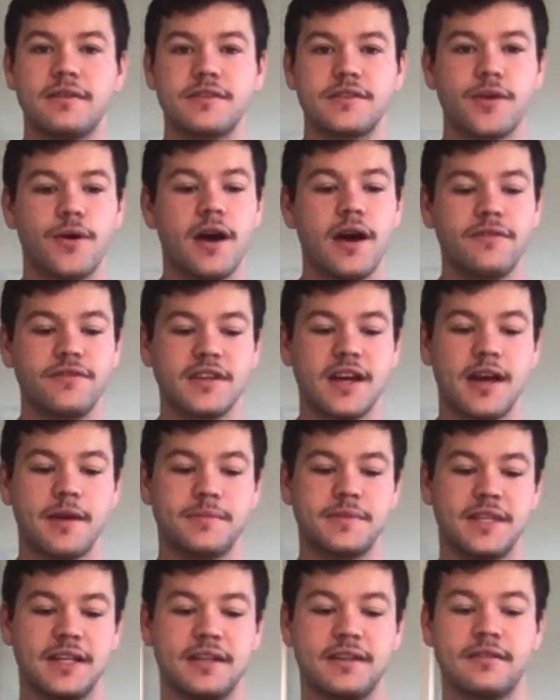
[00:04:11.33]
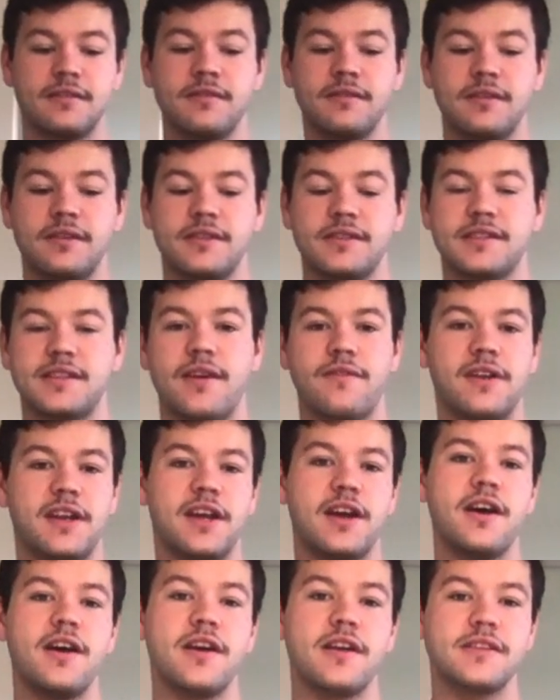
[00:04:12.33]
So I've typed in 70
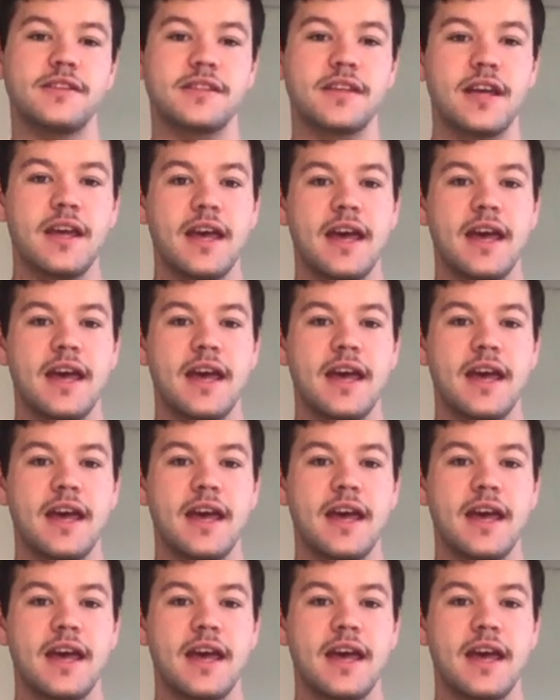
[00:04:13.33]
hertz